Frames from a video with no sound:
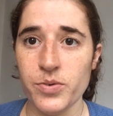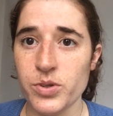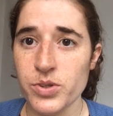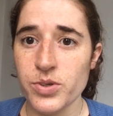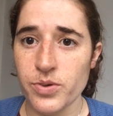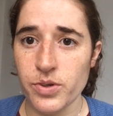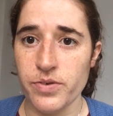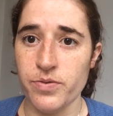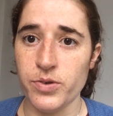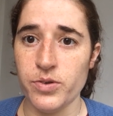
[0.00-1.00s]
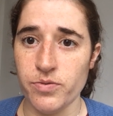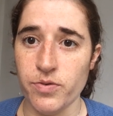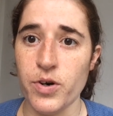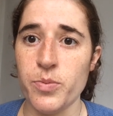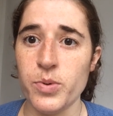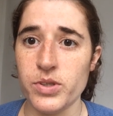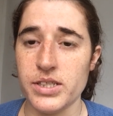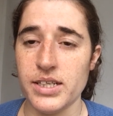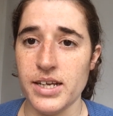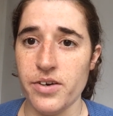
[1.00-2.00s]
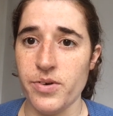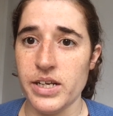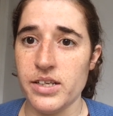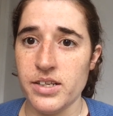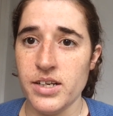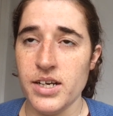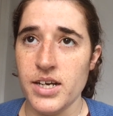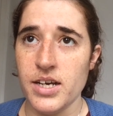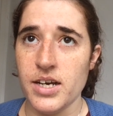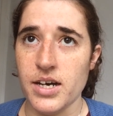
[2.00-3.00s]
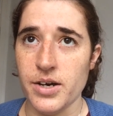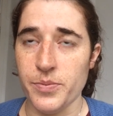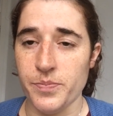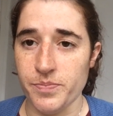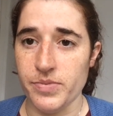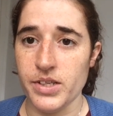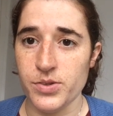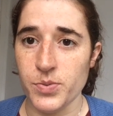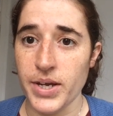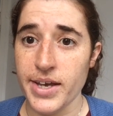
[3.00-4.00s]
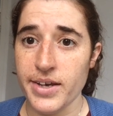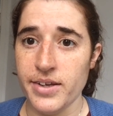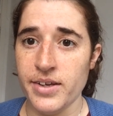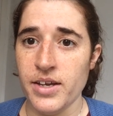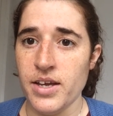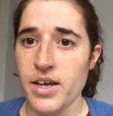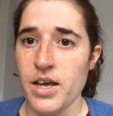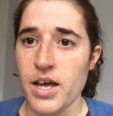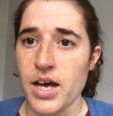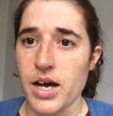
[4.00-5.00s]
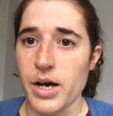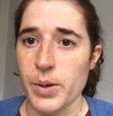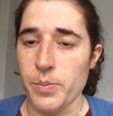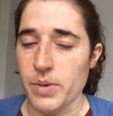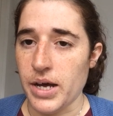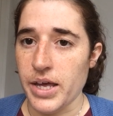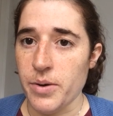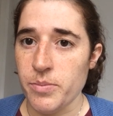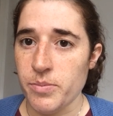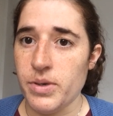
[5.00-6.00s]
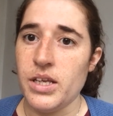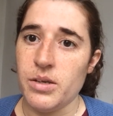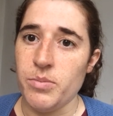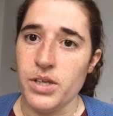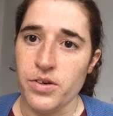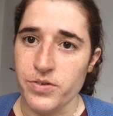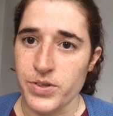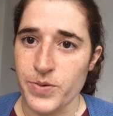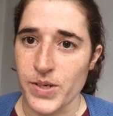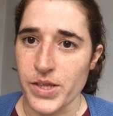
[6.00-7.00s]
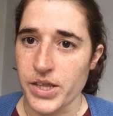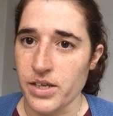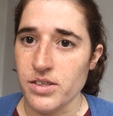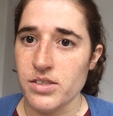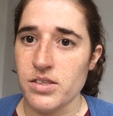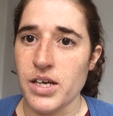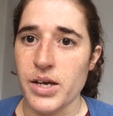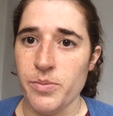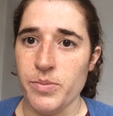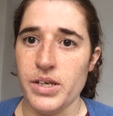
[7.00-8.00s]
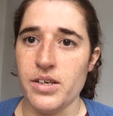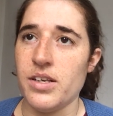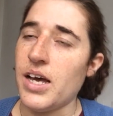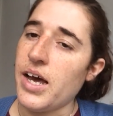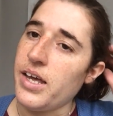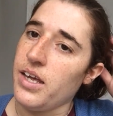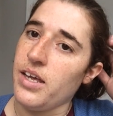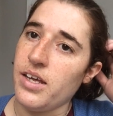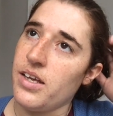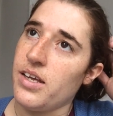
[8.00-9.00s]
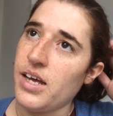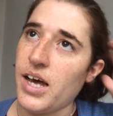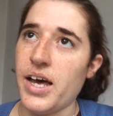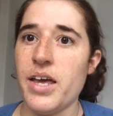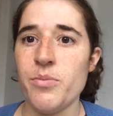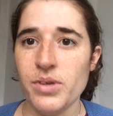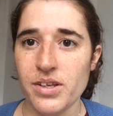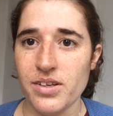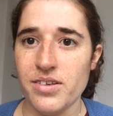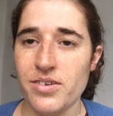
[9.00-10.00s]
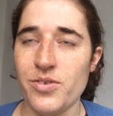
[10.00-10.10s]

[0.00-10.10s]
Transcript: those are the 4 books that I read this week. I am in the middle of several things. I mean, I am